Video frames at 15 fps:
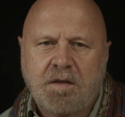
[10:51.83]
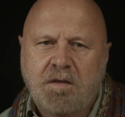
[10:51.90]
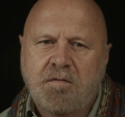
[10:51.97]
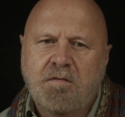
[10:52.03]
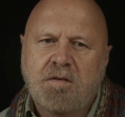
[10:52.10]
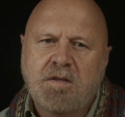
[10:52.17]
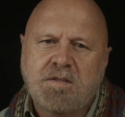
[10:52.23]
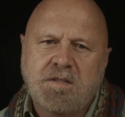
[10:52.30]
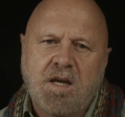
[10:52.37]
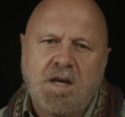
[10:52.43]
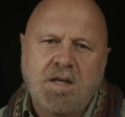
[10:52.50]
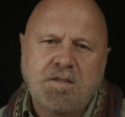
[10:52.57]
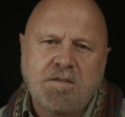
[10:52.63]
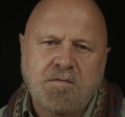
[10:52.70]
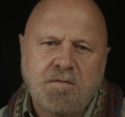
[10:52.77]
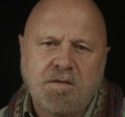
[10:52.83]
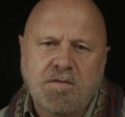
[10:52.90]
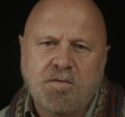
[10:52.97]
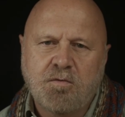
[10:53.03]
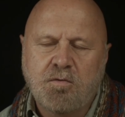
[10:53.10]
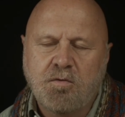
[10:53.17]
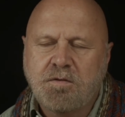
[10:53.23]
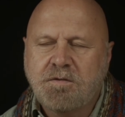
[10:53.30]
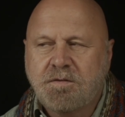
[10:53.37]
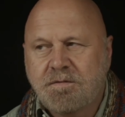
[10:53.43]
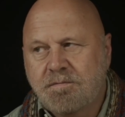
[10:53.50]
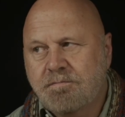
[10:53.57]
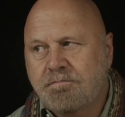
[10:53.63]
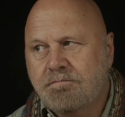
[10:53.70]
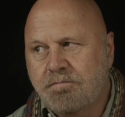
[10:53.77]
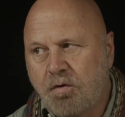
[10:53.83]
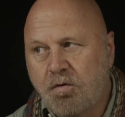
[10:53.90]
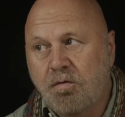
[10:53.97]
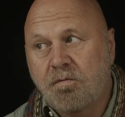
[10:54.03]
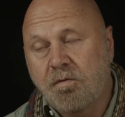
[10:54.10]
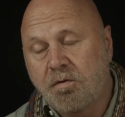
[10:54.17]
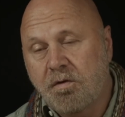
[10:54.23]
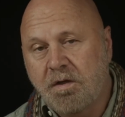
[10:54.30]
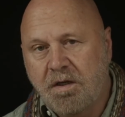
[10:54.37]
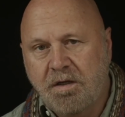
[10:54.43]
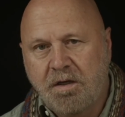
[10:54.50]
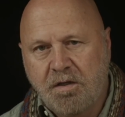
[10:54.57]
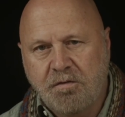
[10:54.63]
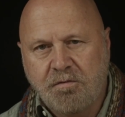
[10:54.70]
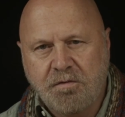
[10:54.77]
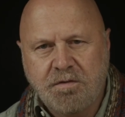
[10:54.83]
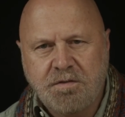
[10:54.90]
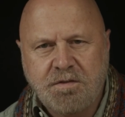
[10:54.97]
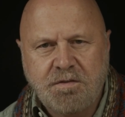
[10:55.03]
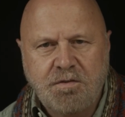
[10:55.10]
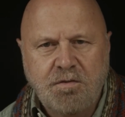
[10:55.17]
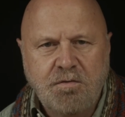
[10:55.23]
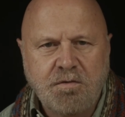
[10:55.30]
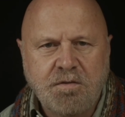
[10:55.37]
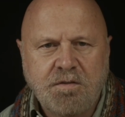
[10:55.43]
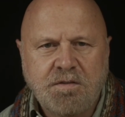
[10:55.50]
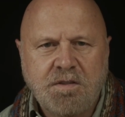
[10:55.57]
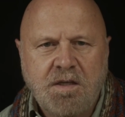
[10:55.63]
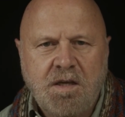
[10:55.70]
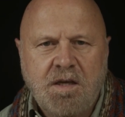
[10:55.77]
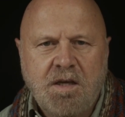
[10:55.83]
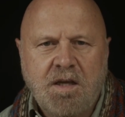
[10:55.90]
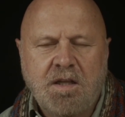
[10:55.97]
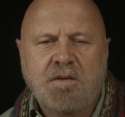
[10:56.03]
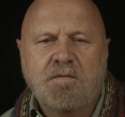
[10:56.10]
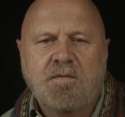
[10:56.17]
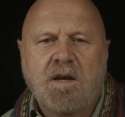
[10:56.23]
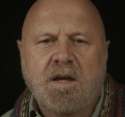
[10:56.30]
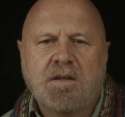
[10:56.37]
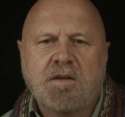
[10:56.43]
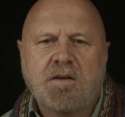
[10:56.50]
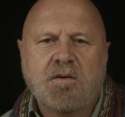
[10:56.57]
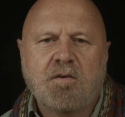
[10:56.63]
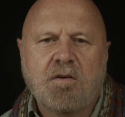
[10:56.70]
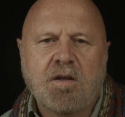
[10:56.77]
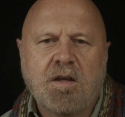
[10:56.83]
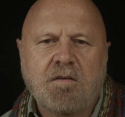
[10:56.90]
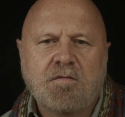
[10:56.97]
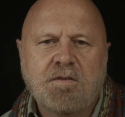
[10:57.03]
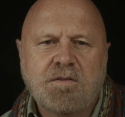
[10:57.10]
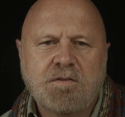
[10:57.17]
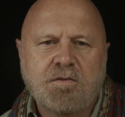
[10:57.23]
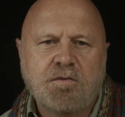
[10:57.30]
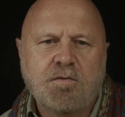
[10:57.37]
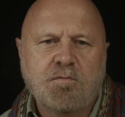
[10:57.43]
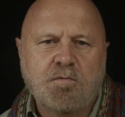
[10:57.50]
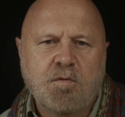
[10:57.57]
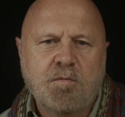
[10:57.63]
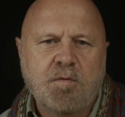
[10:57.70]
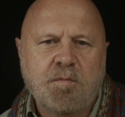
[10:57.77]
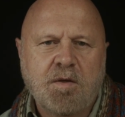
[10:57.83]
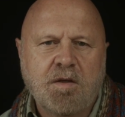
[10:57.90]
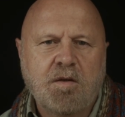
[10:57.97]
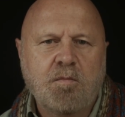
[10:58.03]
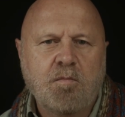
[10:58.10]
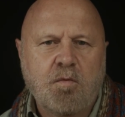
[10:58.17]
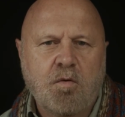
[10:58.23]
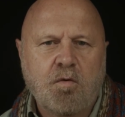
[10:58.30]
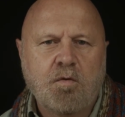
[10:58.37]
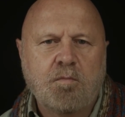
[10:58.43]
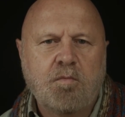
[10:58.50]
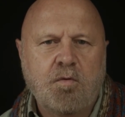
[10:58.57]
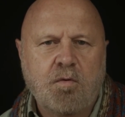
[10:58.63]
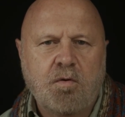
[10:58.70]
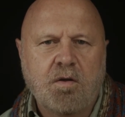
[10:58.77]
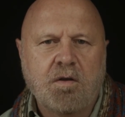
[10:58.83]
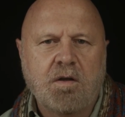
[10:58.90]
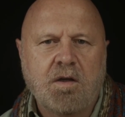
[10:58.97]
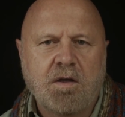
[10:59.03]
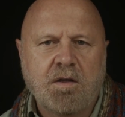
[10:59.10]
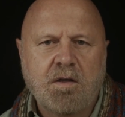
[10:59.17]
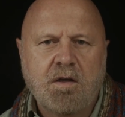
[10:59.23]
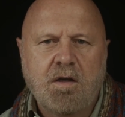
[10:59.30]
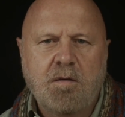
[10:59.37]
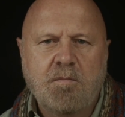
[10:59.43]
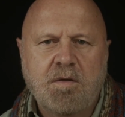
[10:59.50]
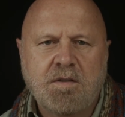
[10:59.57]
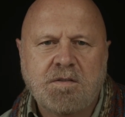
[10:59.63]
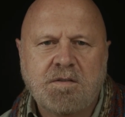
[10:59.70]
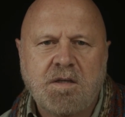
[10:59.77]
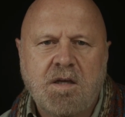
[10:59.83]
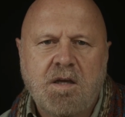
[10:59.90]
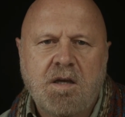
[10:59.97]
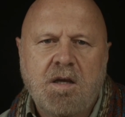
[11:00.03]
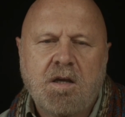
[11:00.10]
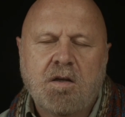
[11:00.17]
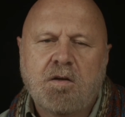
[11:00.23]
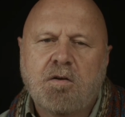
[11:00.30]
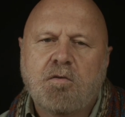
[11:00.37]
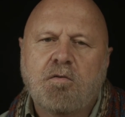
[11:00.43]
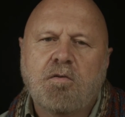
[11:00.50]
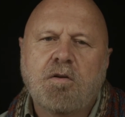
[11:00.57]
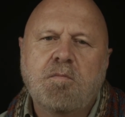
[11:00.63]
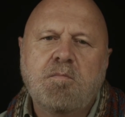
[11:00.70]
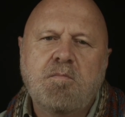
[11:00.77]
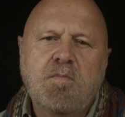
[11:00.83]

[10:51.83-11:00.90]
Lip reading: Given the size of this course, over 800 students, and the fact that nearly every student will be making multiple online comments, literally